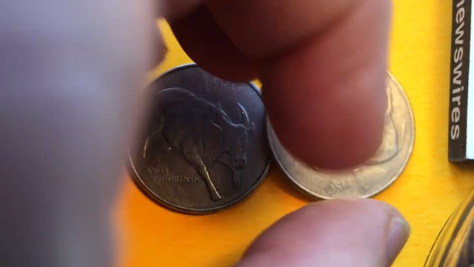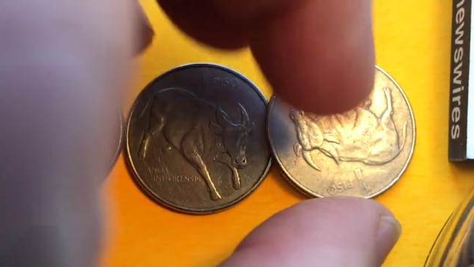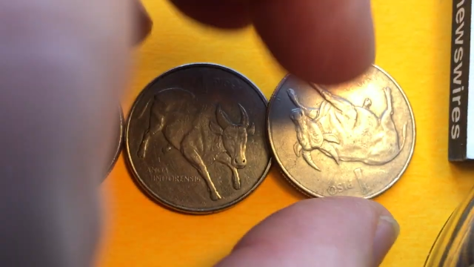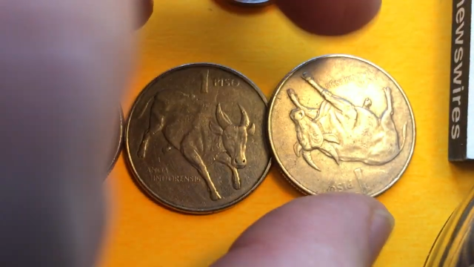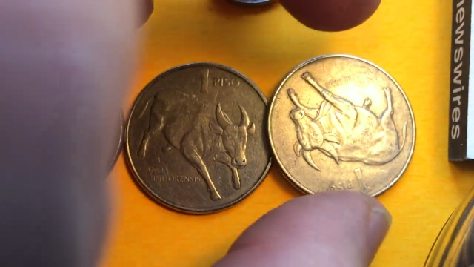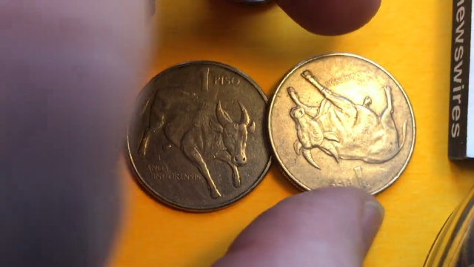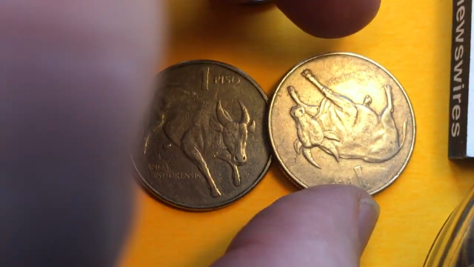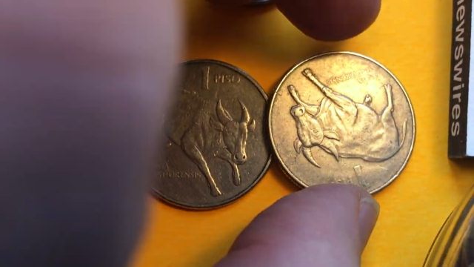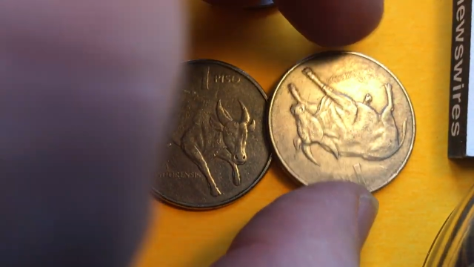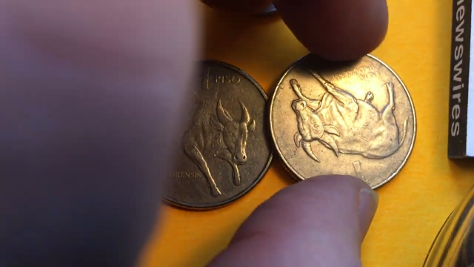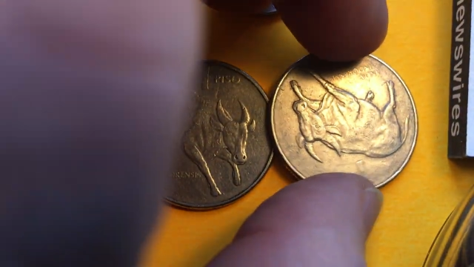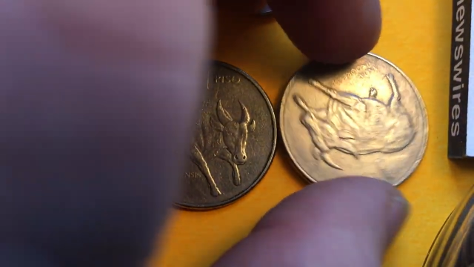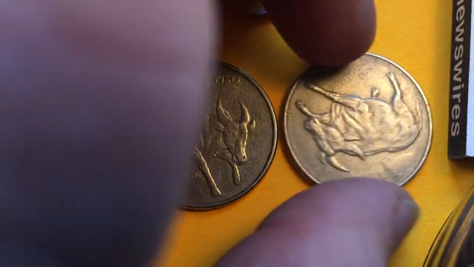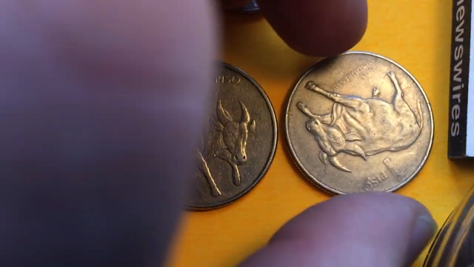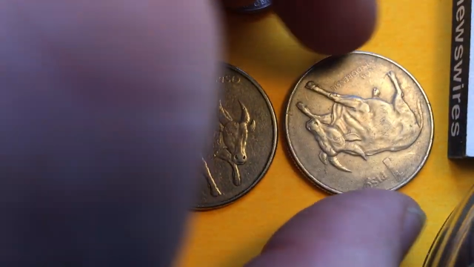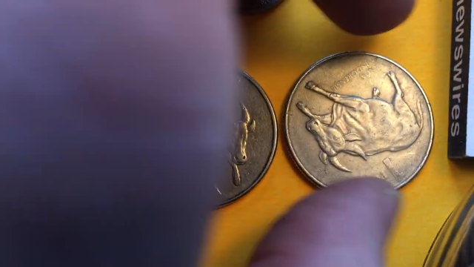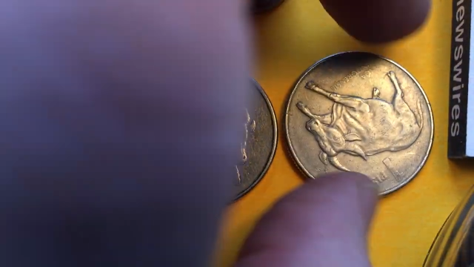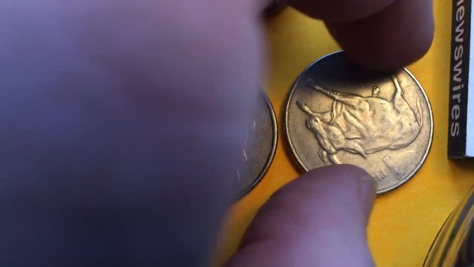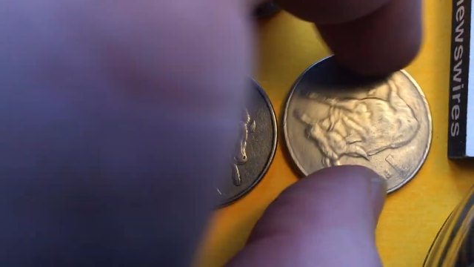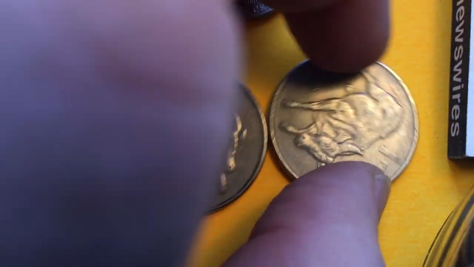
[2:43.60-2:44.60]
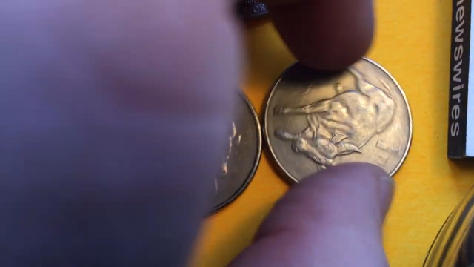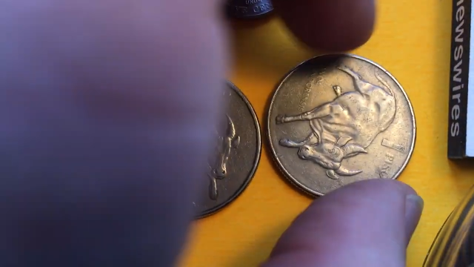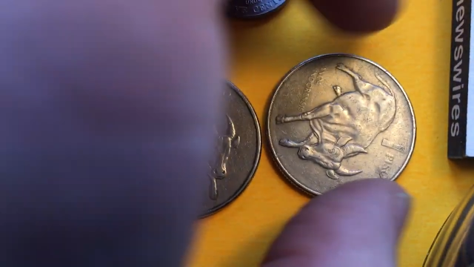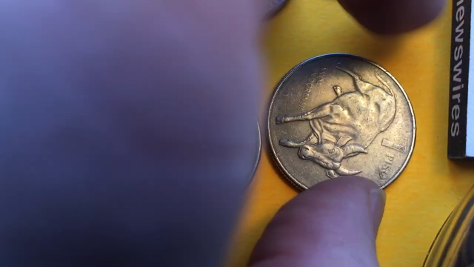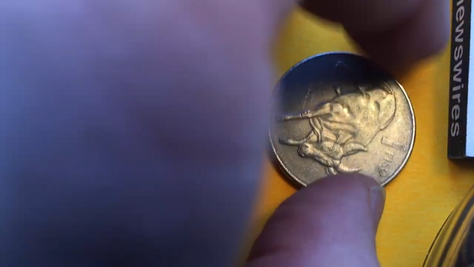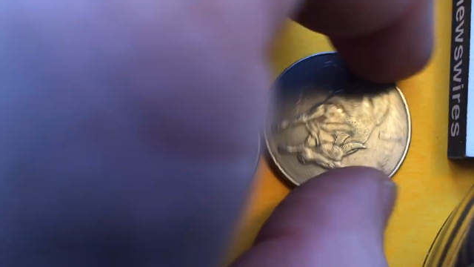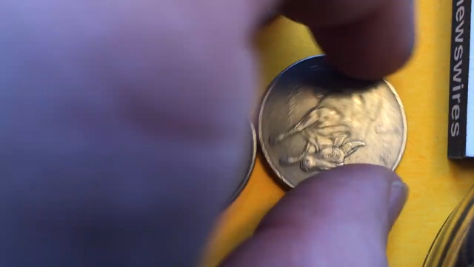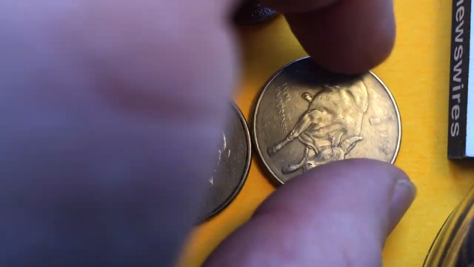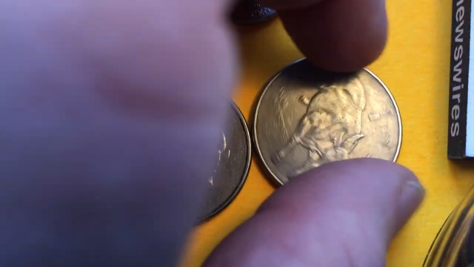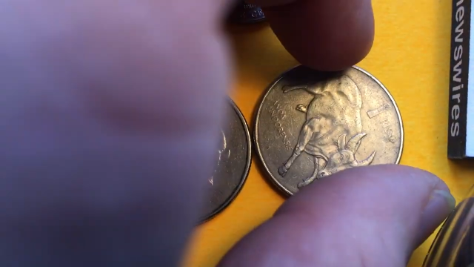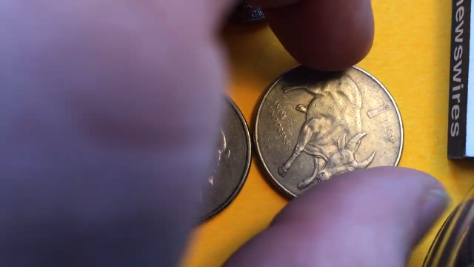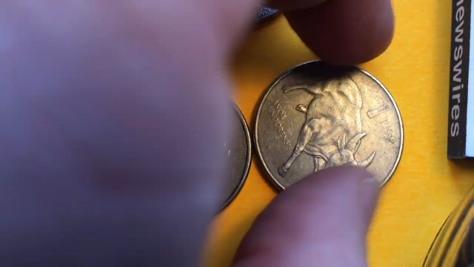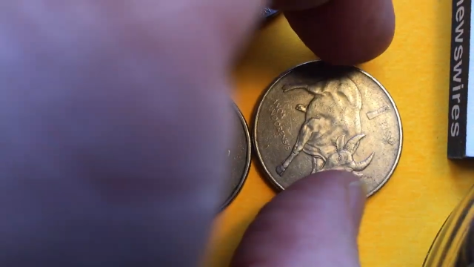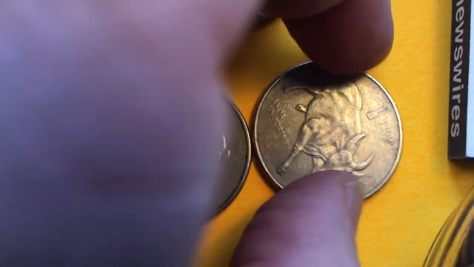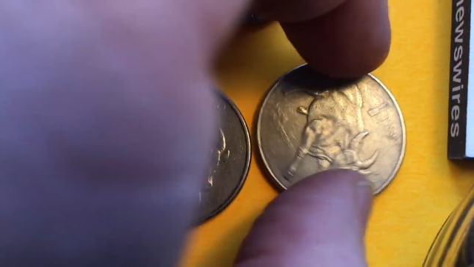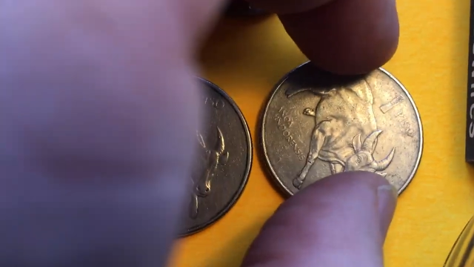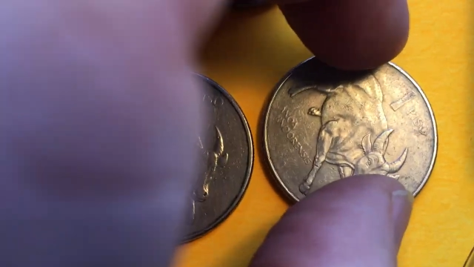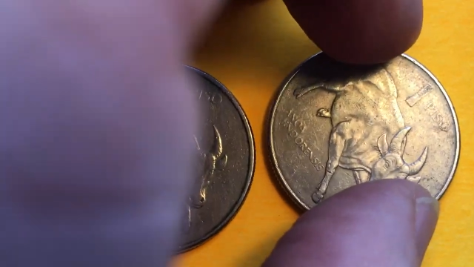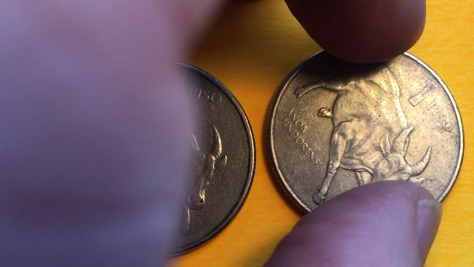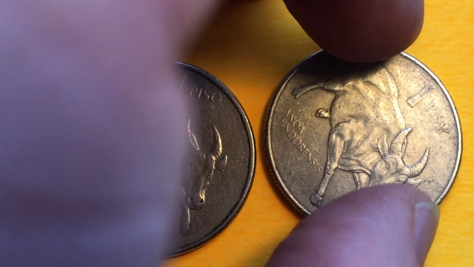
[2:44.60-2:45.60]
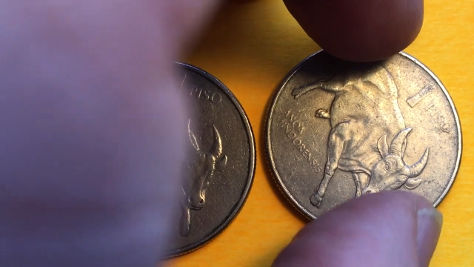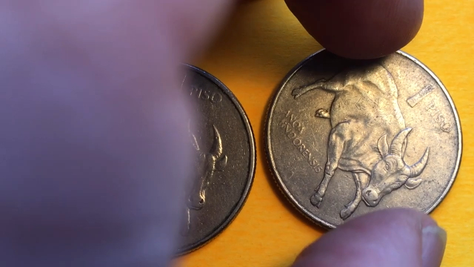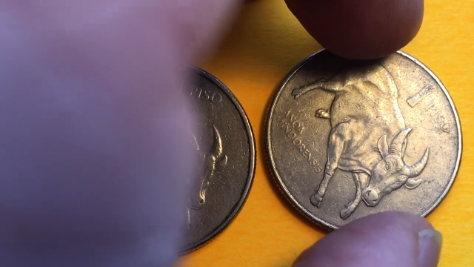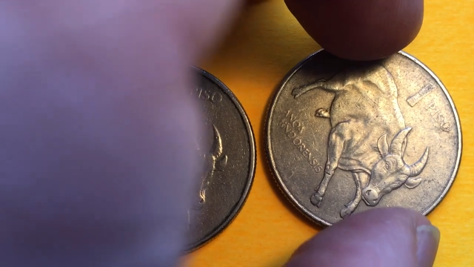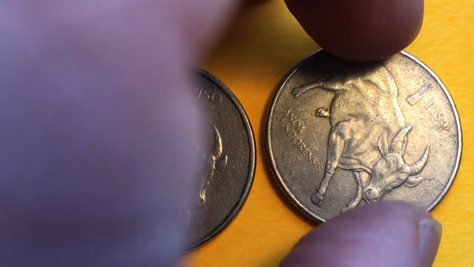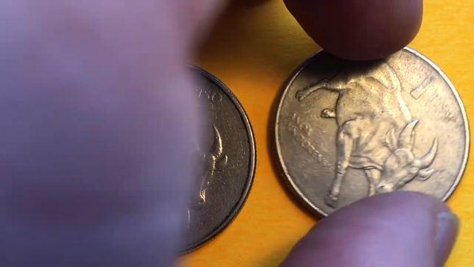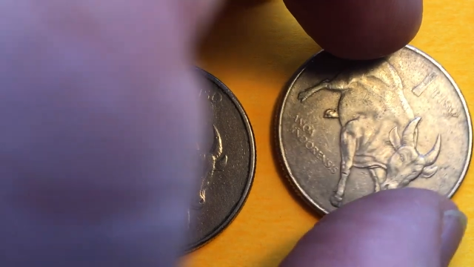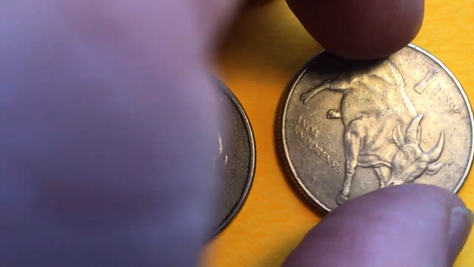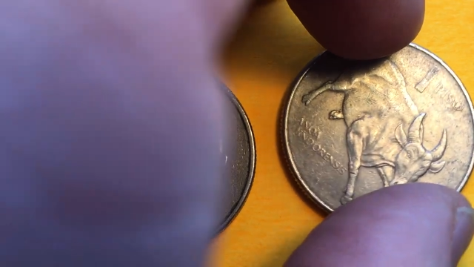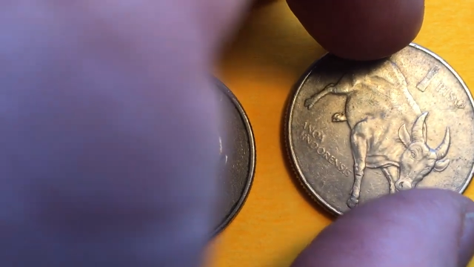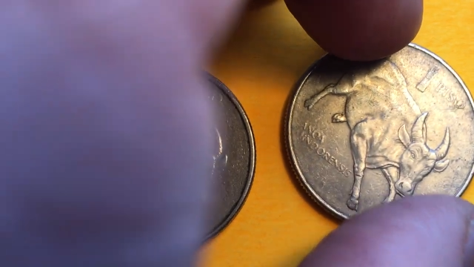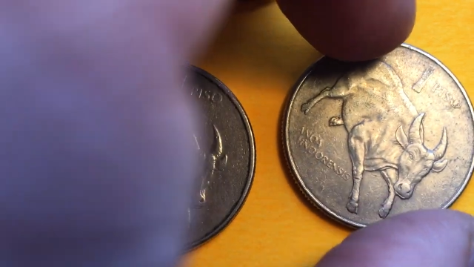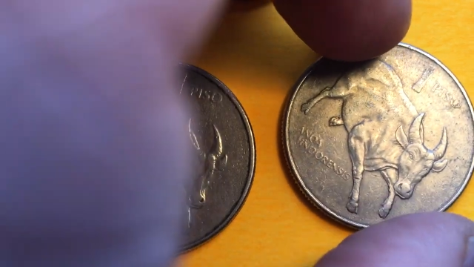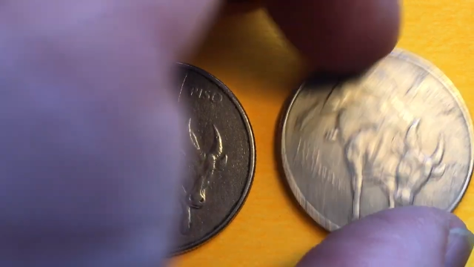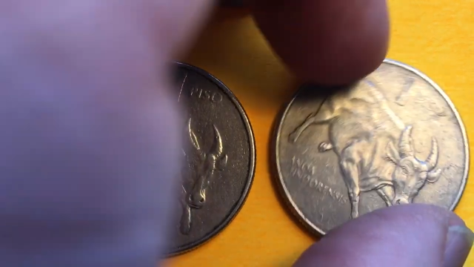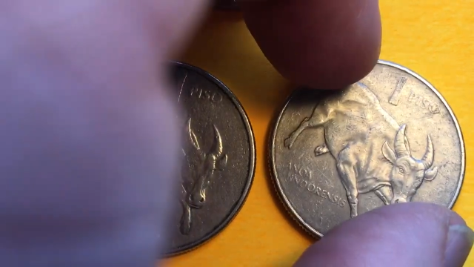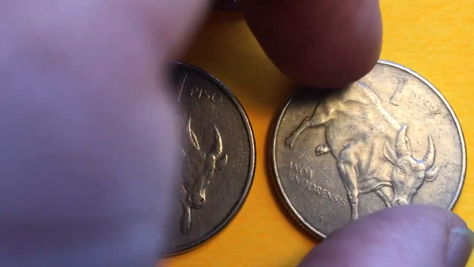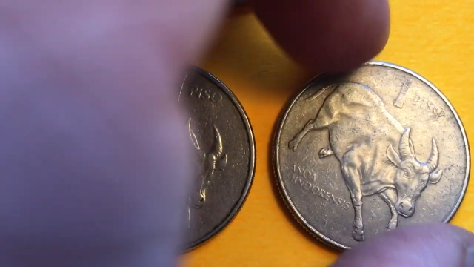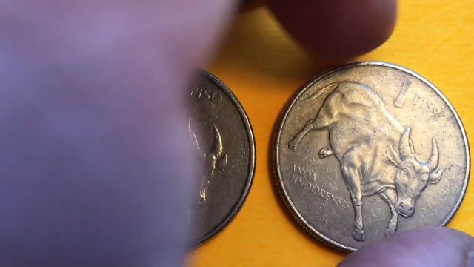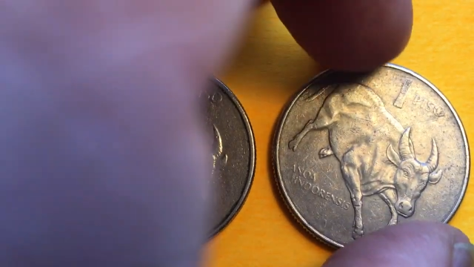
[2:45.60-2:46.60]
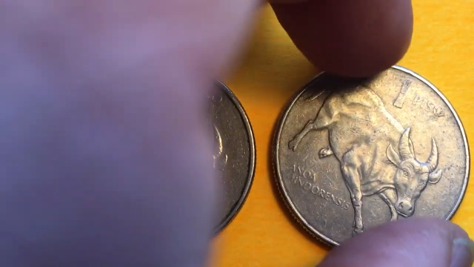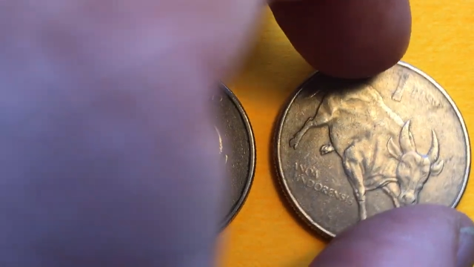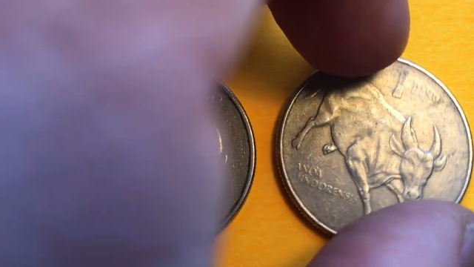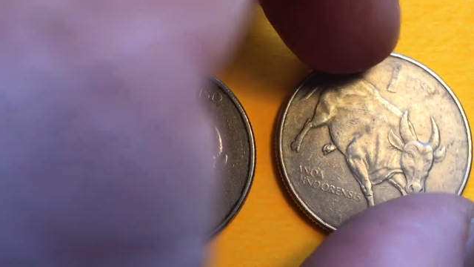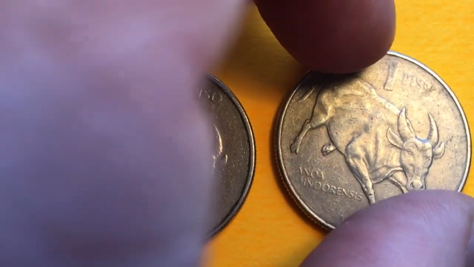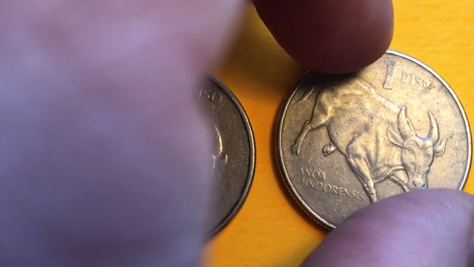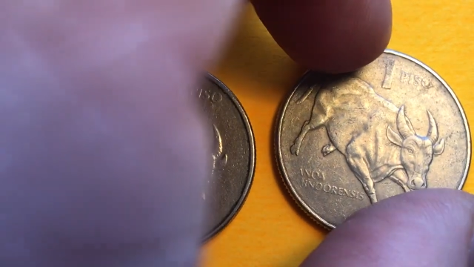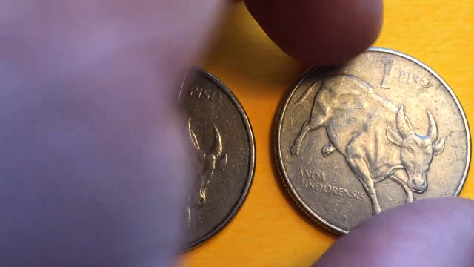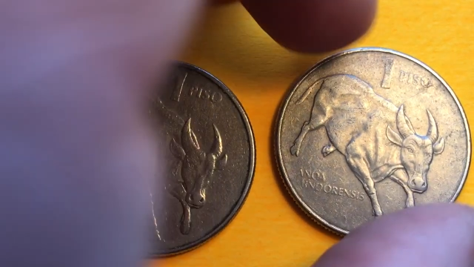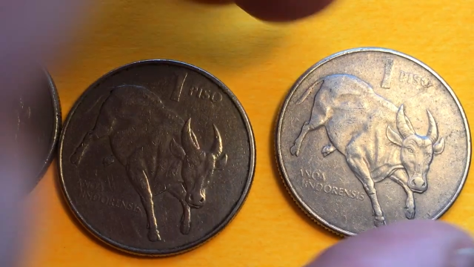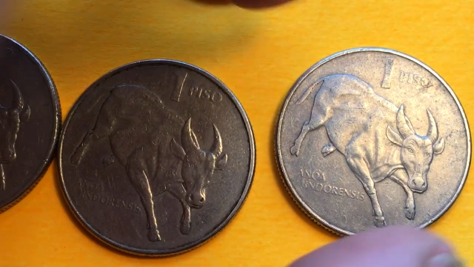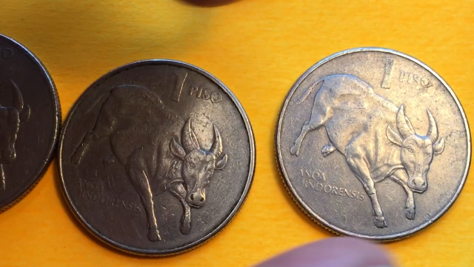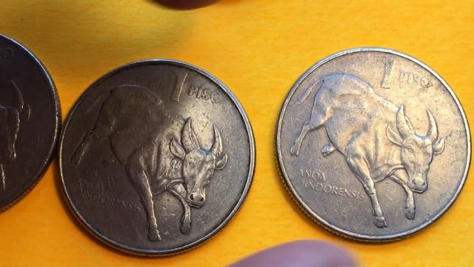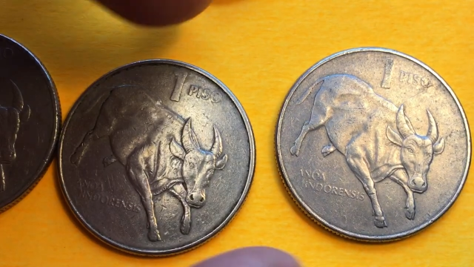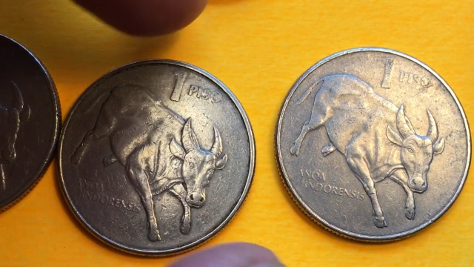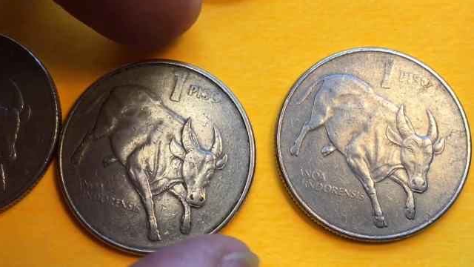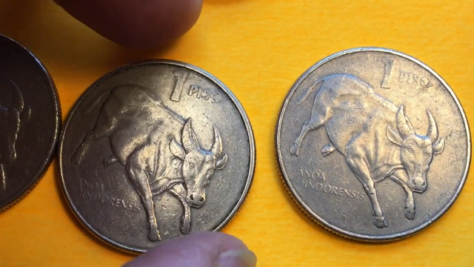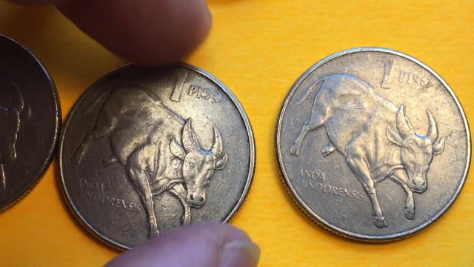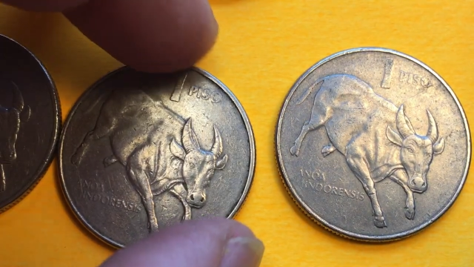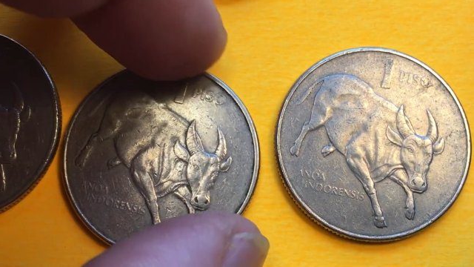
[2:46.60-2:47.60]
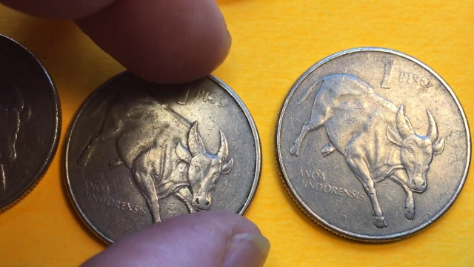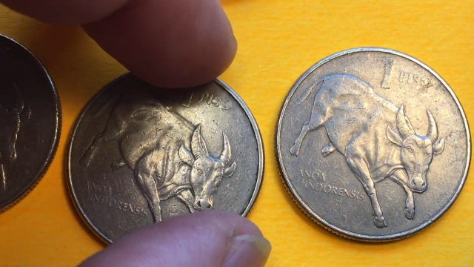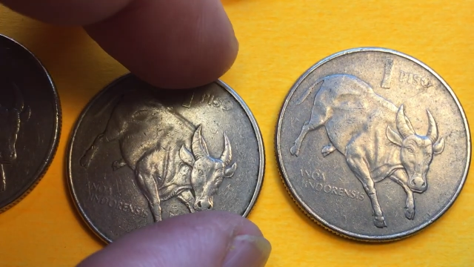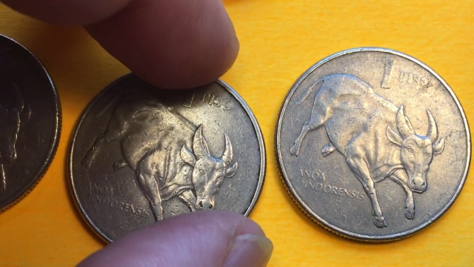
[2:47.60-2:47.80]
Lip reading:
[unreadable: no face in view]